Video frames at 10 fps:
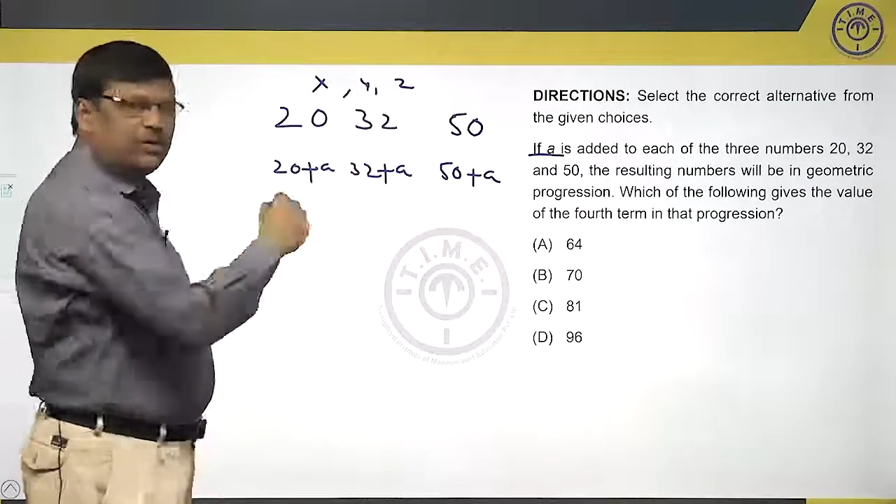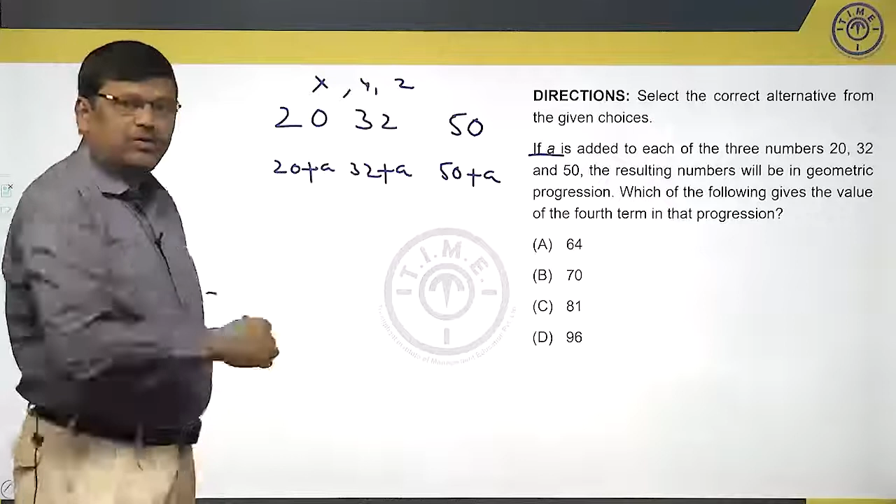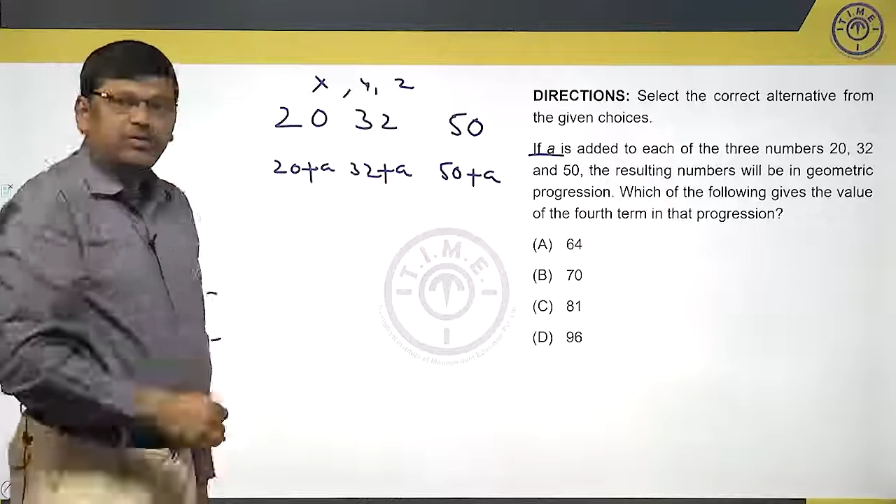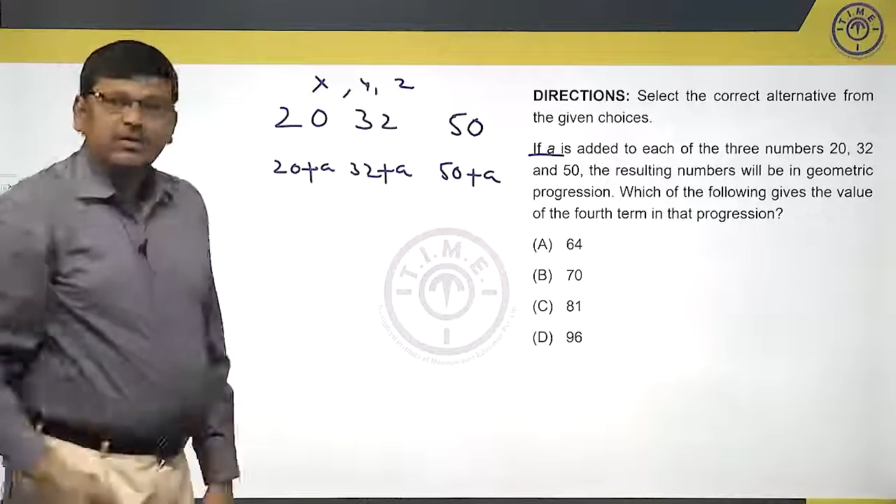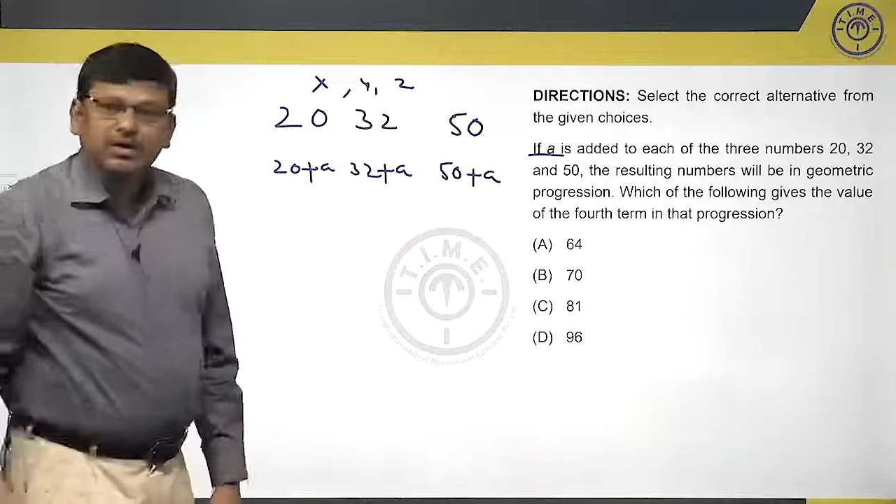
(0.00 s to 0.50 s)

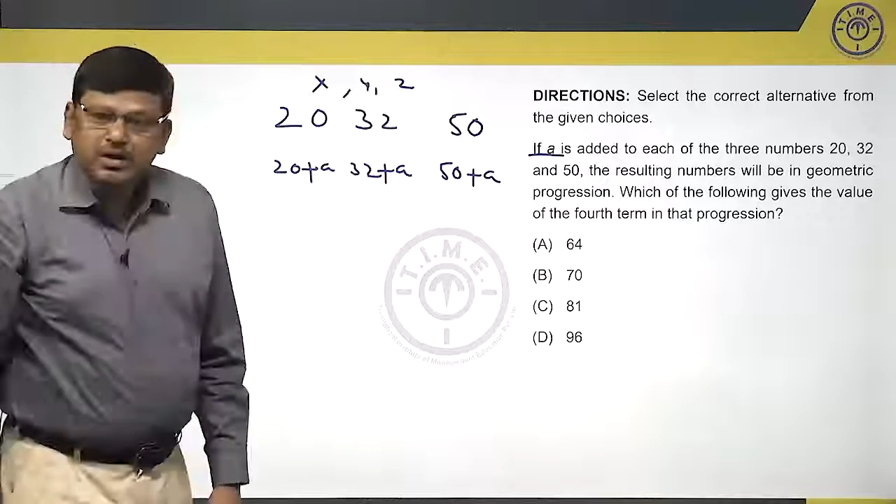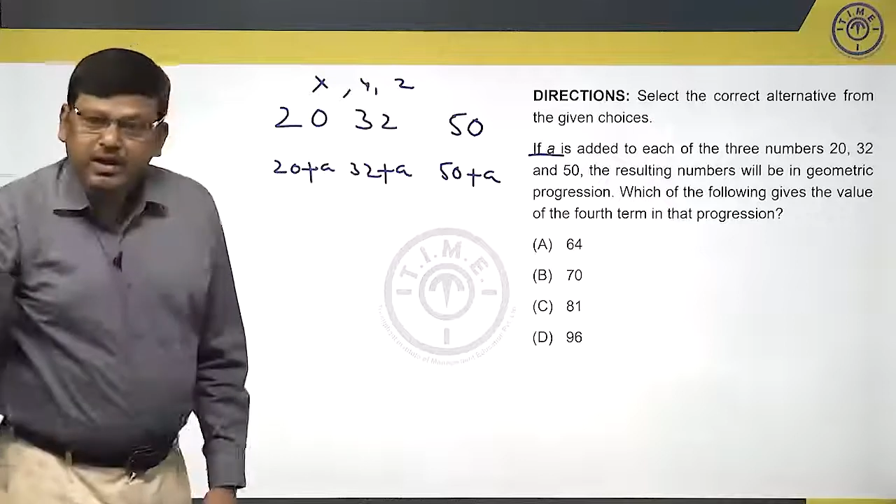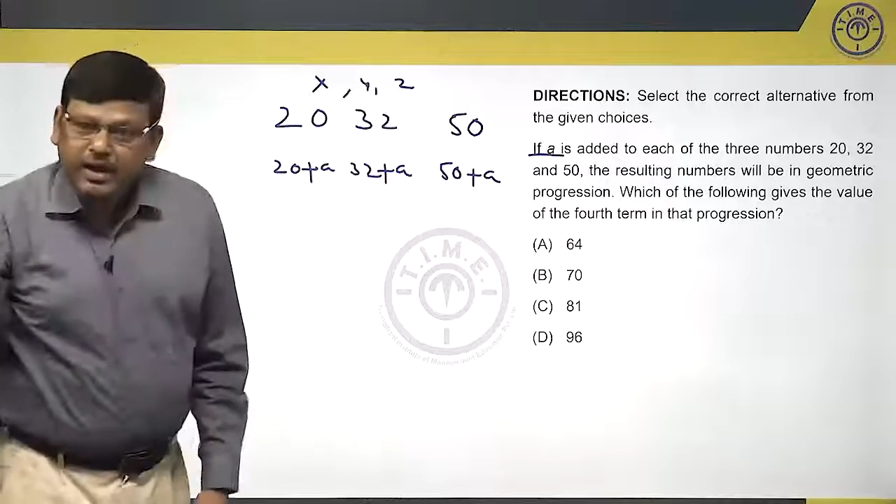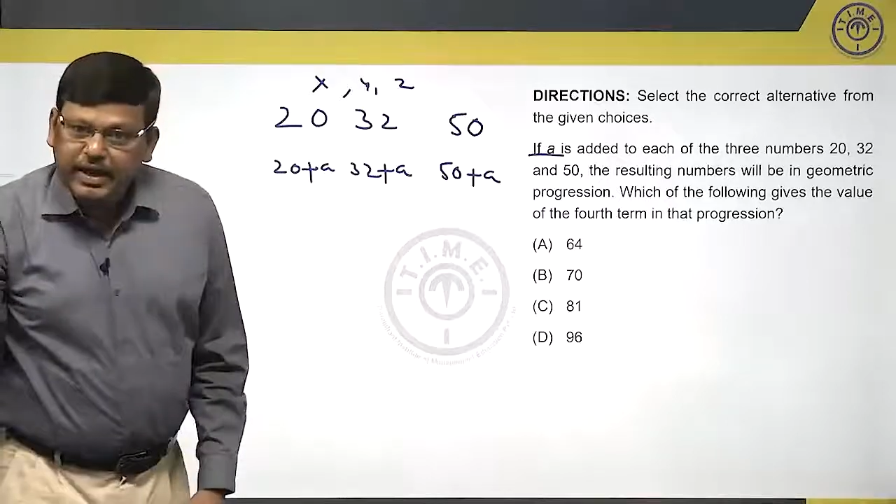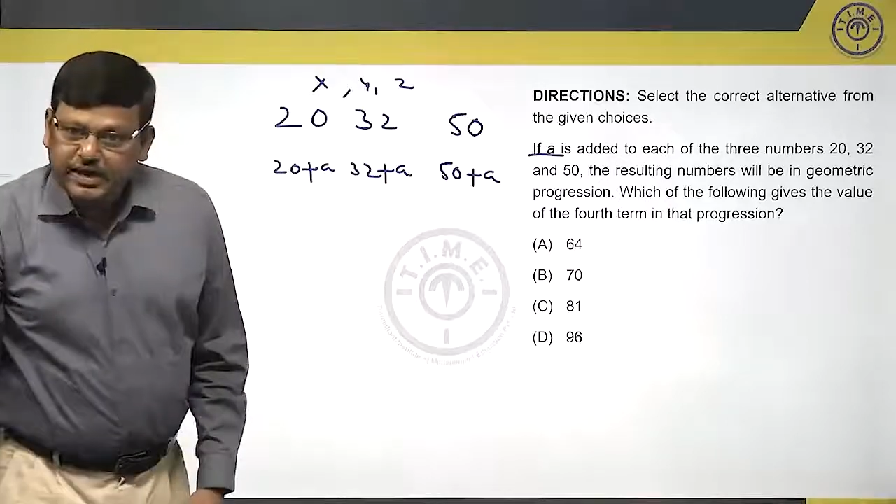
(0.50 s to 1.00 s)
to
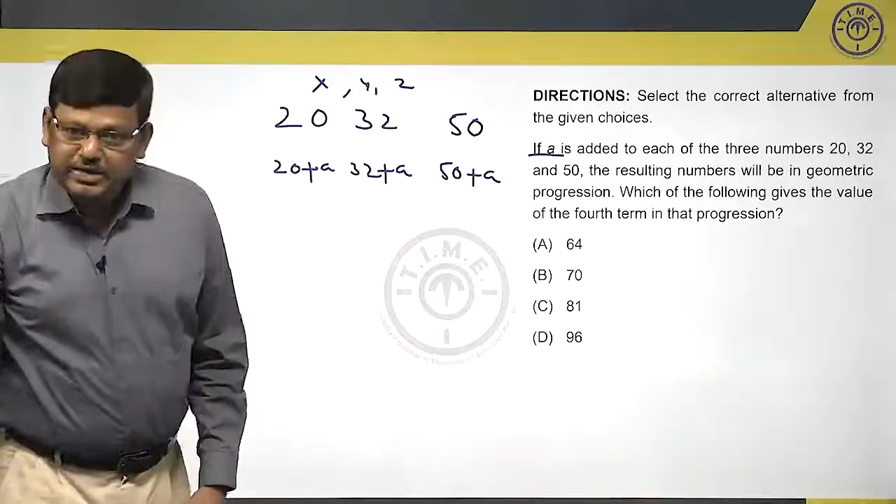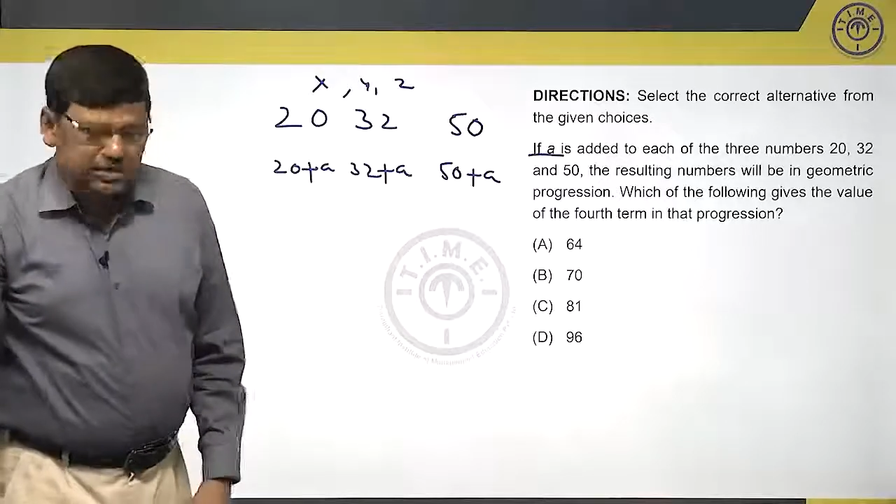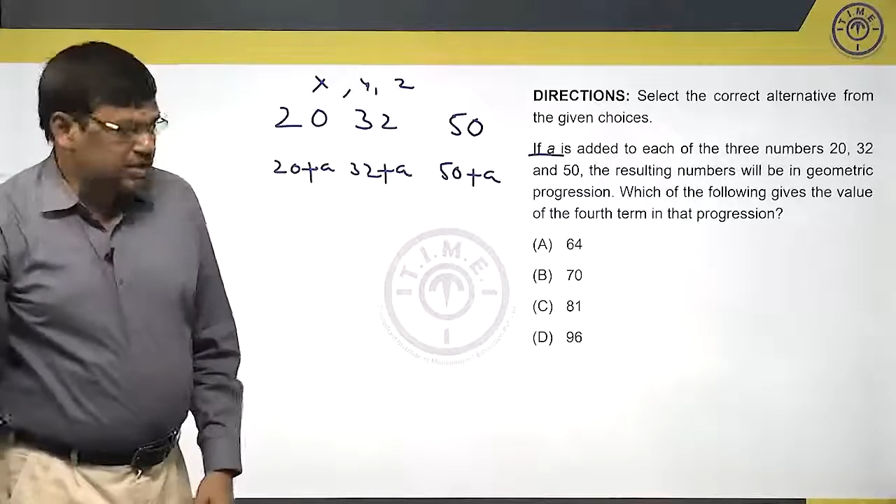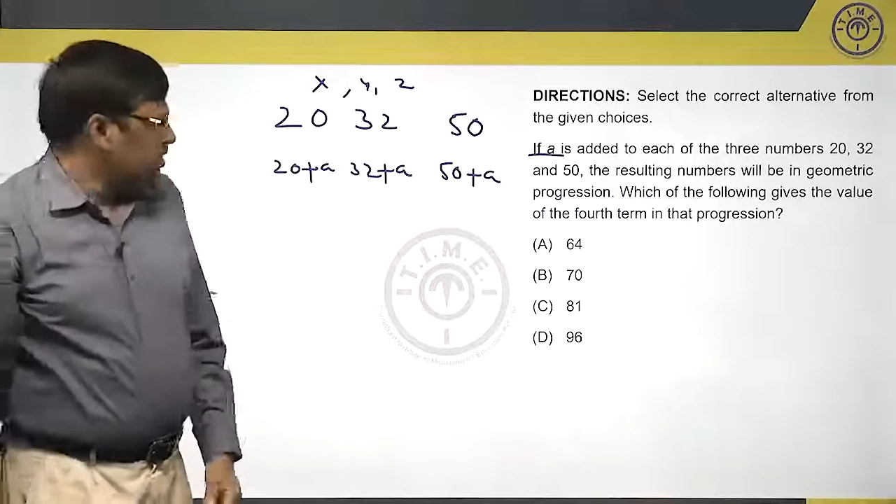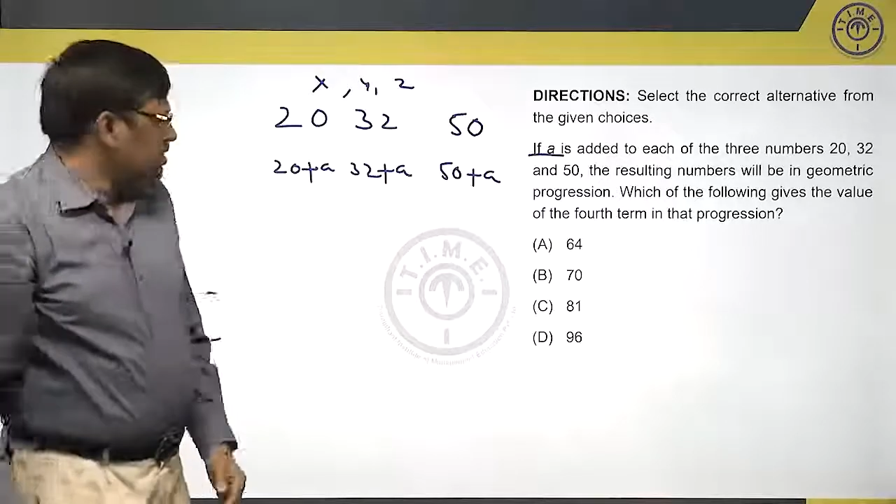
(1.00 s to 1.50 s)

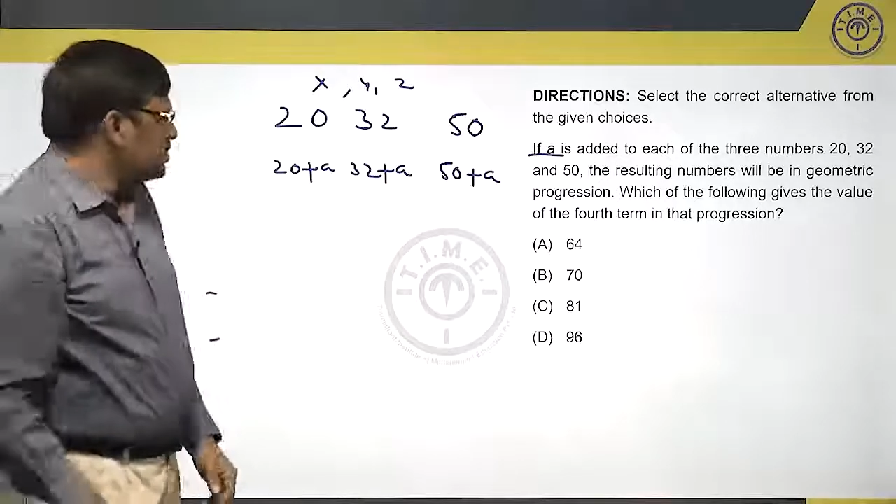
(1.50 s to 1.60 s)
xz.